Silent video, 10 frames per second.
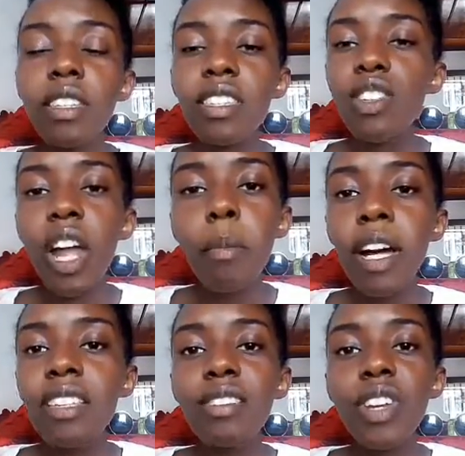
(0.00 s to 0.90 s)

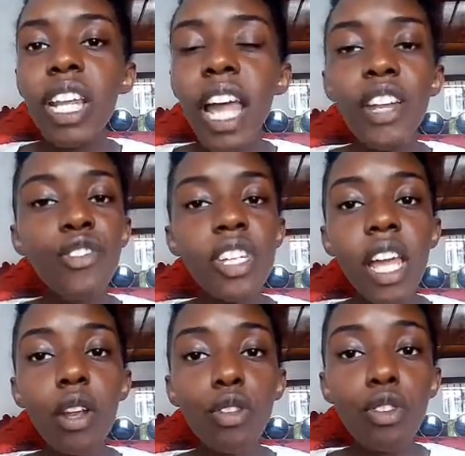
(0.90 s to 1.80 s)
Scrubbers really hydrate
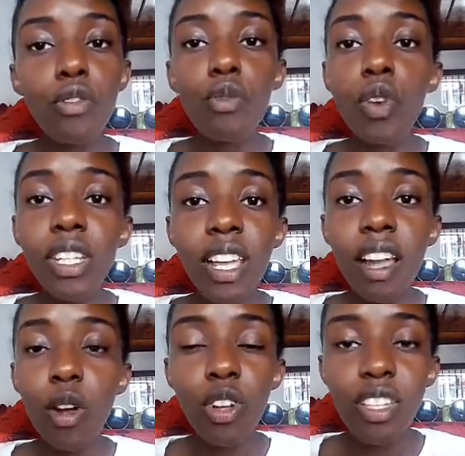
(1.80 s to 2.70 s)
a lot of
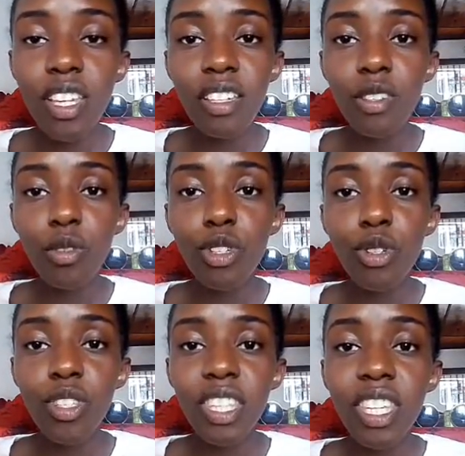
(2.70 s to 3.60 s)
water content
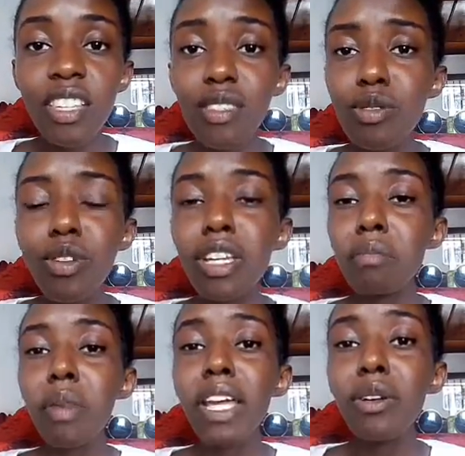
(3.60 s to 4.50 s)
onto your skin, so
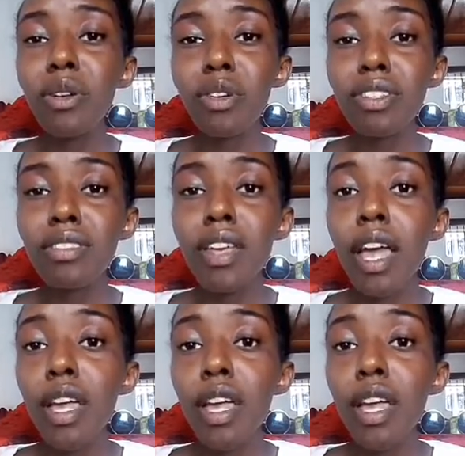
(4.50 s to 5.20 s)
it might cause